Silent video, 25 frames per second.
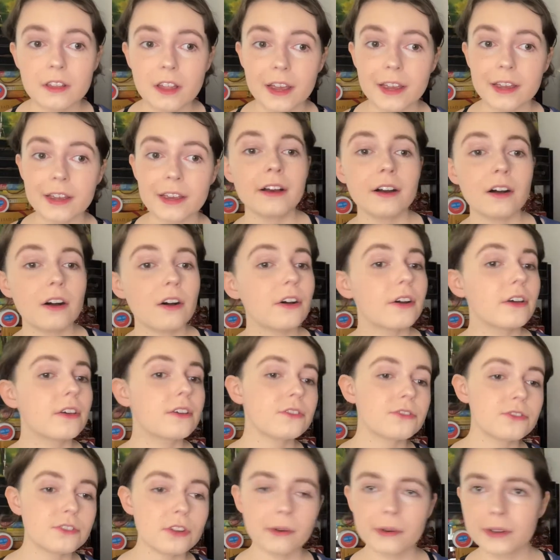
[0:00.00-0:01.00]
Like, oh,
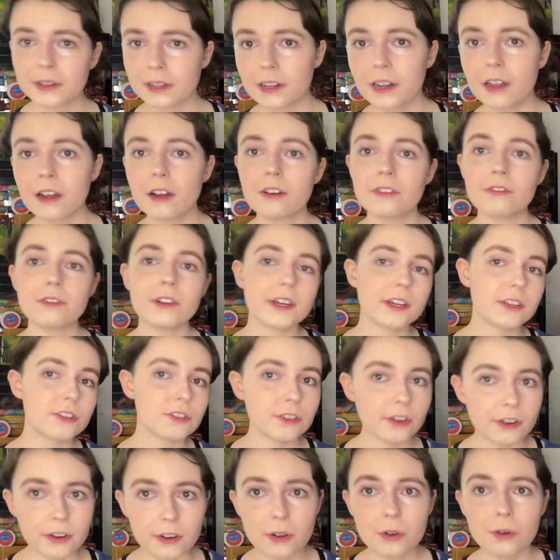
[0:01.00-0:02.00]
you're so in love. Like it's
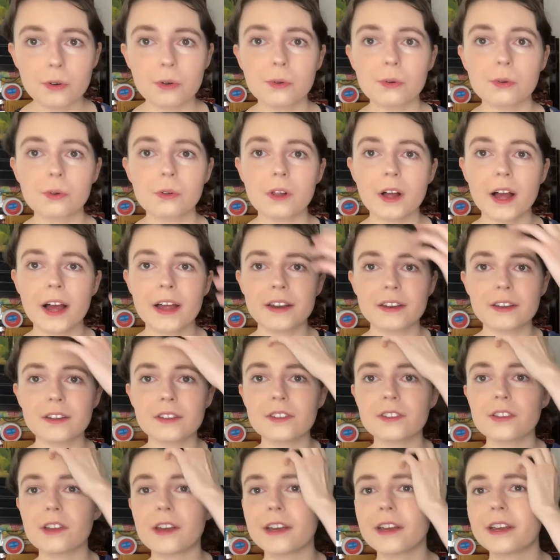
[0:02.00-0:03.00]
so cool. And
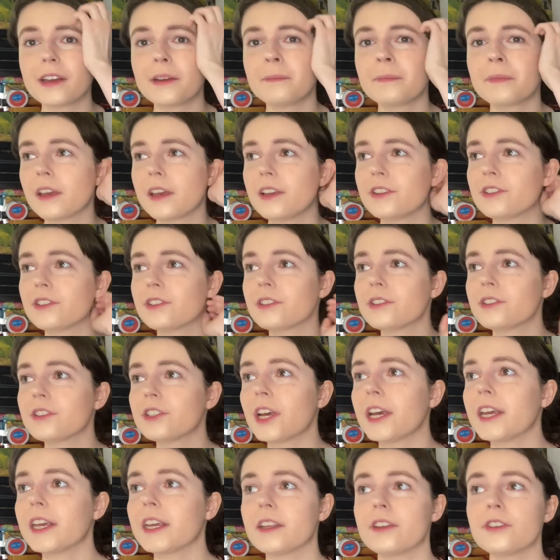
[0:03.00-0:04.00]
it's like, it doesn't
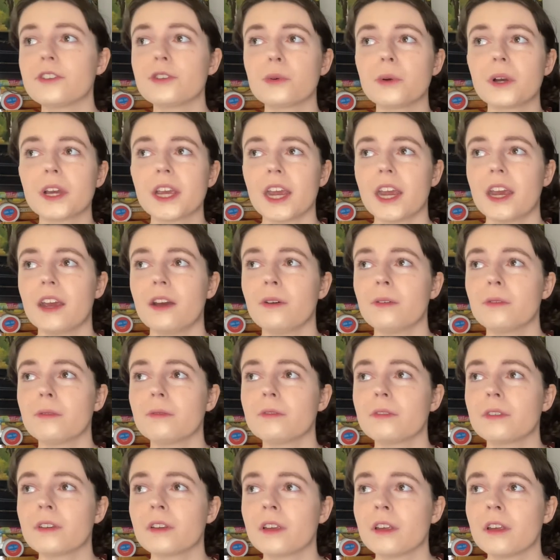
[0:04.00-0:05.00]
take into
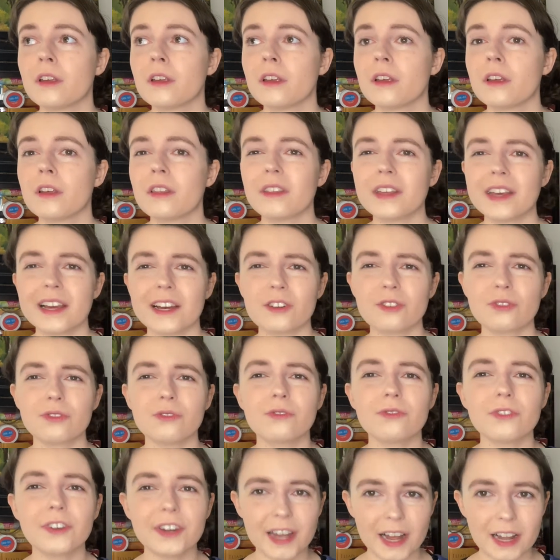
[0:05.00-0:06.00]
account the
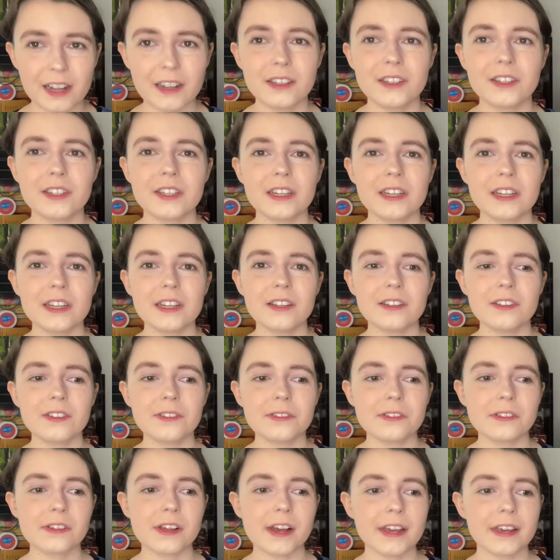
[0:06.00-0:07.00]
actual
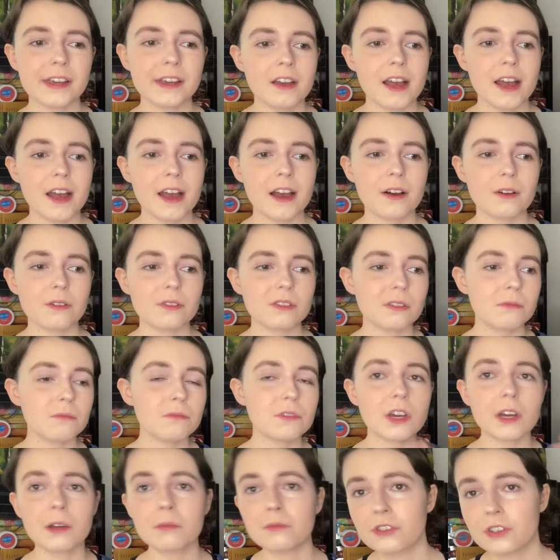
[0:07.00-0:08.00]
realities, like how
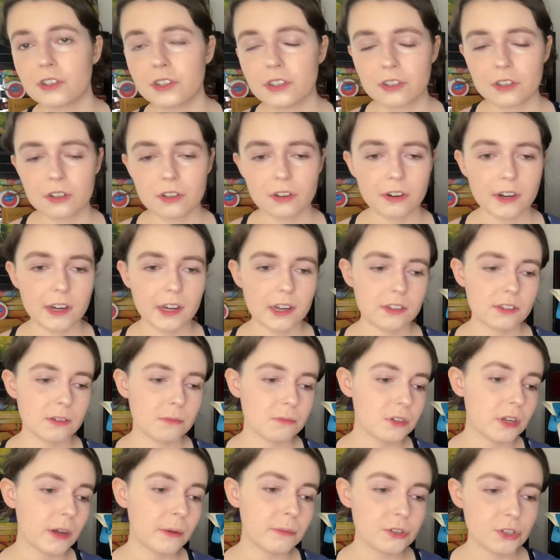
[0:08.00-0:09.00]
sometimes you disagree,
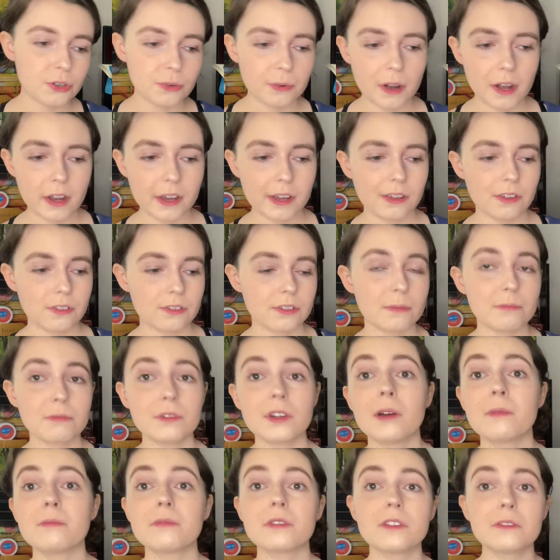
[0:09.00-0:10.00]
sometimes you argue,
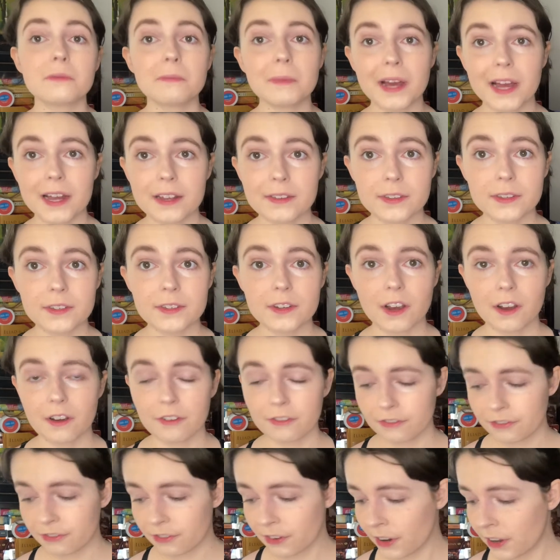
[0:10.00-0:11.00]
sometimes there's bad
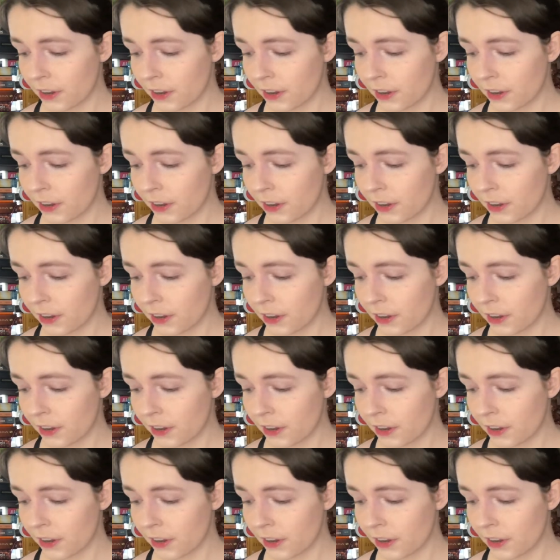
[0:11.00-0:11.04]
stuff.